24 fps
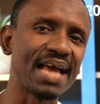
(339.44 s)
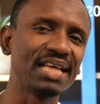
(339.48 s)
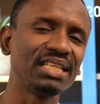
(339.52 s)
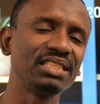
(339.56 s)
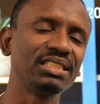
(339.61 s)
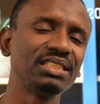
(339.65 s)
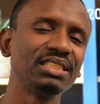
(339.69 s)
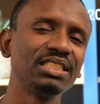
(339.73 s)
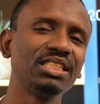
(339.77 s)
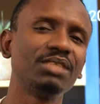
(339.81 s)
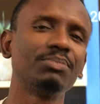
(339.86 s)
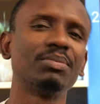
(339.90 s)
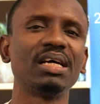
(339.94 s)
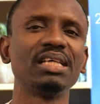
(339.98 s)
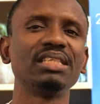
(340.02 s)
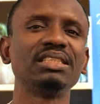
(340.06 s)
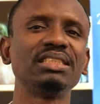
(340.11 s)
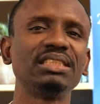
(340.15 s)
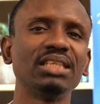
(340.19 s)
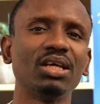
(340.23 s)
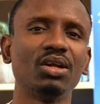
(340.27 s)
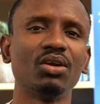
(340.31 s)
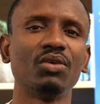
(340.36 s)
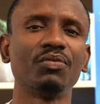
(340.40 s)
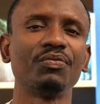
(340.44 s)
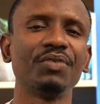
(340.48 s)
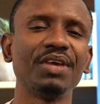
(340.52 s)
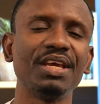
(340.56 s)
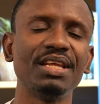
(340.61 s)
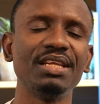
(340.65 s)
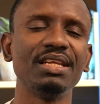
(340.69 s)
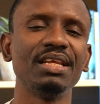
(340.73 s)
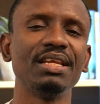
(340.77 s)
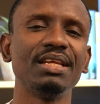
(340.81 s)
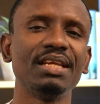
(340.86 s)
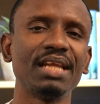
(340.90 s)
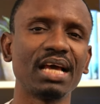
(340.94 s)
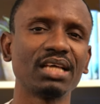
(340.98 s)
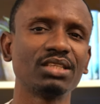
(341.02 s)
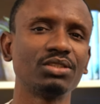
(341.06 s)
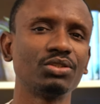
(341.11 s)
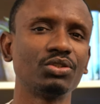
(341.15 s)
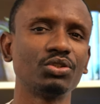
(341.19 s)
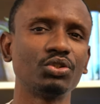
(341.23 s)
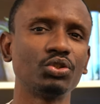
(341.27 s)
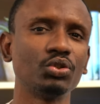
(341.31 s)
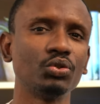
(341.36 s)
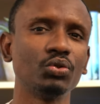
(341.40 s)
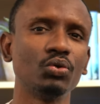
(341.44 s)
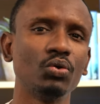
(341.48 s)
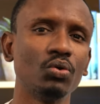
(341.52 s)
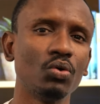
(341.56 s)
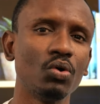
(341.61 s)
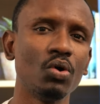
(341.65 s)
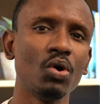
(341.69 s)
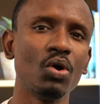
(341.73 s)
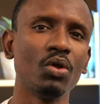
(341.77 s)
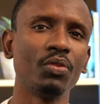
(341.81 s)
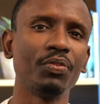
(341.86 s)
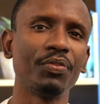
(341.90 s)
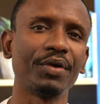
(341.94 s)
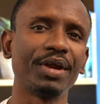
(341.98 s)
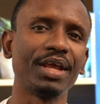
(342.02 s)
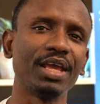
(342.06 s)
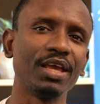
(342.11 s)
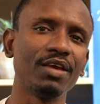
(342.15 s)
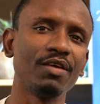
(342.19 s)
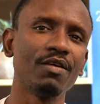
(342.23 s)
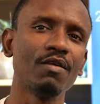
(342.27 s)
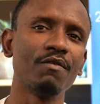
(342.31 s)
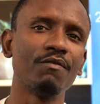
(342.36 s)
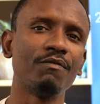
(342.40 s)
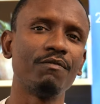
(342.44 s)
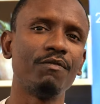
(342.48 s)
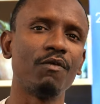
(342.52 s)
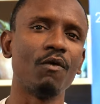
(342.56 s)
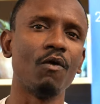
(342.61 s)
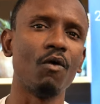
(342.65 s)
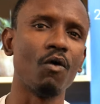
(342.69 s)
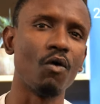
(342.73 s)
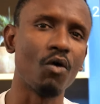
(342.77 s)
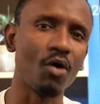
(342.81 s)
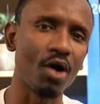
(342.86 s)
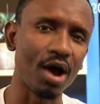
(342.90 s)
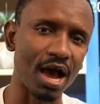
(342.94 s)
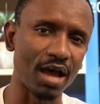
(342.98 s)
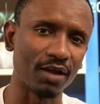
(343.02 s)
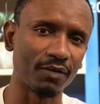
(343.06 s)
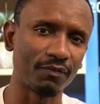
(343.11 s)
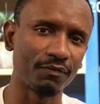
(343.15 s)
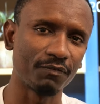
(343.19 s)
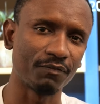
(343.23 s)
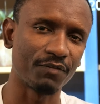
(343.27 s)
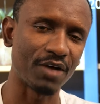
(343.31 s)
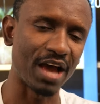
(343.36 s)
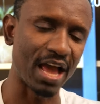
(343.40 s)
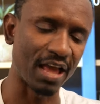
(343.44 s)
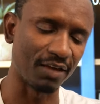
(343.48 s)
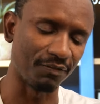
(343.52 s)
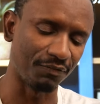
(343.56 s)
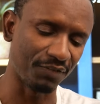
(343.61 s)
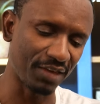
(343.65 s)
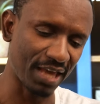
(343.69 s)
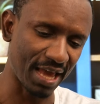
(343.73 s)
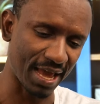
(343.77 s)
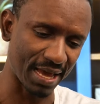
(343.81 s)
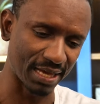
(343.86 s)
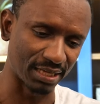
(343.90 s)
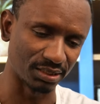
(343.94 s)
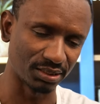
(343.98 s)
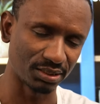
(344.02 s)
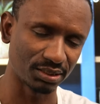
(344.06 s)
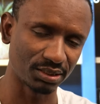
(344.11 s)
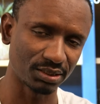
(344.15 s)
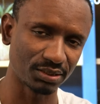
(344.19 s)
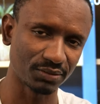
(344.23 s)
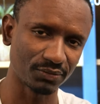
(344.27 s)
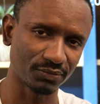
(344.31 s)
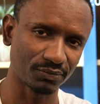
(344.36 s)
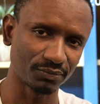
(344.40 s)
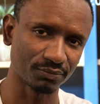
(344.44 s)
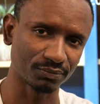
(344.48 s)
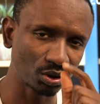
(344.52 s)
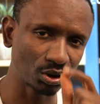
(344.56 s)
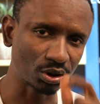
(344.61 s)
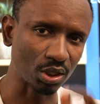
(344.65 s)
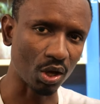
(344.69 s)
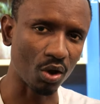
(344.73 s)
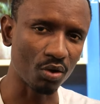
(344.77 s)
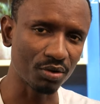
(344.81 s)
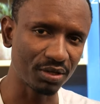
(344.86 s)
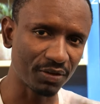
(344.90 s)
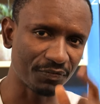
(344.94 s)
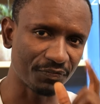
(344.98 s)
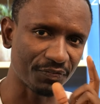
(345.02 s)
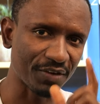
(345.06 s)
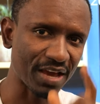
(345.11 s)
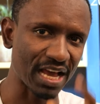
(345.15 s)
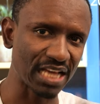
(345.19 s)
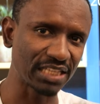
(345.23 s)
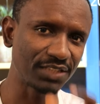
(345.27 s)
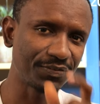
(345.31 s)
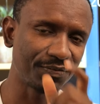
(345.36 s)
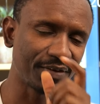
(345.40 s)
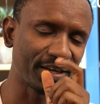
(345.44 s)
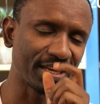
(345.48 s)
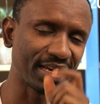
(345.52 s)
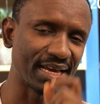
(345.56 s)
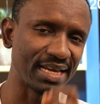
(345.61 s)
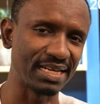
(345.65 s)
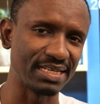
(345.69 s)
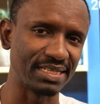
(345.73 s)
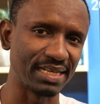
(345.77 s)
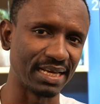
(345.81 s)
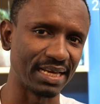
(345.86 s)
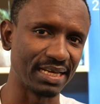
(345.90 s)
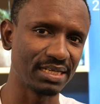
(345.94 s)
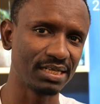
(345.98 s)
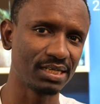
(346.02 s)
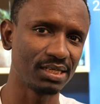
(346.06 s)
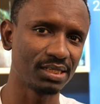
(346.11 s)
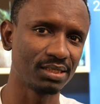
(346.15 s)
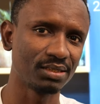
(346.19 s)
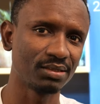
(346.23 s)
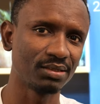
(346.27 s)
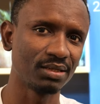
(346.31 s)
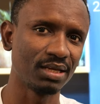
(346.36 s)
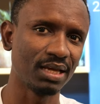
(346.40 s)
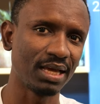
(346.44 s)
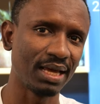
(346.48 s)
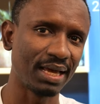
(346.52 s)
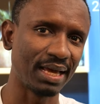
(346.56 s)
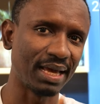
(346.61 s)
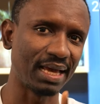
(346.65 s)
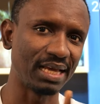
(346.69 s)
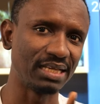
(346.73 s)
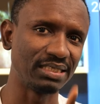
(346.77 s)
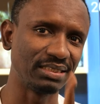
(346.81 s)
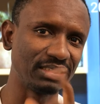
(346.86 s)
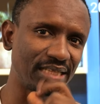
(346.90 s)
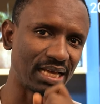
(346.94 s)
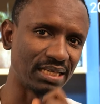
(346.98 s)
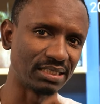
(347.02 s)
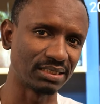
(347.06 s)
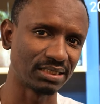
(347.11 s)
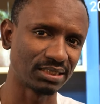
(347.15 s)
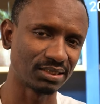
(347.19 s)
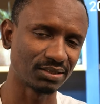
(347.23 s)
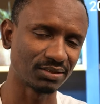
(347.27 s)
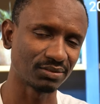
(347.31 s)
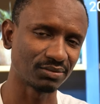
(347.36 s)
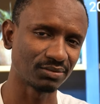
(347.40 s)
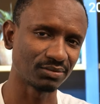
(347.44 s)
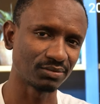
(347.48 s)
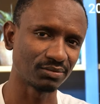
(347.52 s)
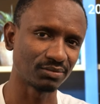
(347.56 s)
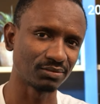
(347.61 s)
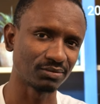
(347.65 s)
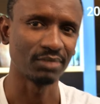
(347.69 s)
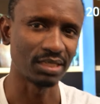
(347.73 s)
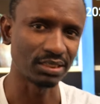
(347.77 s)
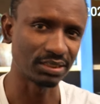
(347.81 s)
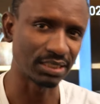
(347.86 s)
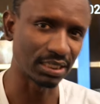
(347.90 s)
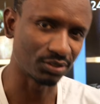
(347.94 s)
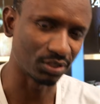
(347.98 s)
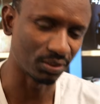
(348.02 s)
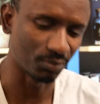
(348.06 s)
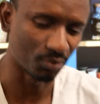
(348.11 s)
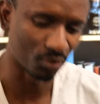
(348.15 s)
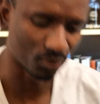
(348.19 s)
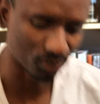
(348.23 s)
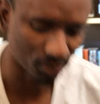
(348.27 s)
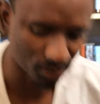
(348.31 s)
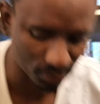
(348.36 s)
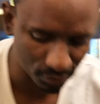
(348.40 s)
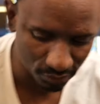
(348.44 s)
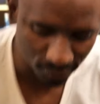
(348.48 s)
I see myself in the next 2, 3, 4, and 5 years. So the first thing I did is this. Let's get to the board.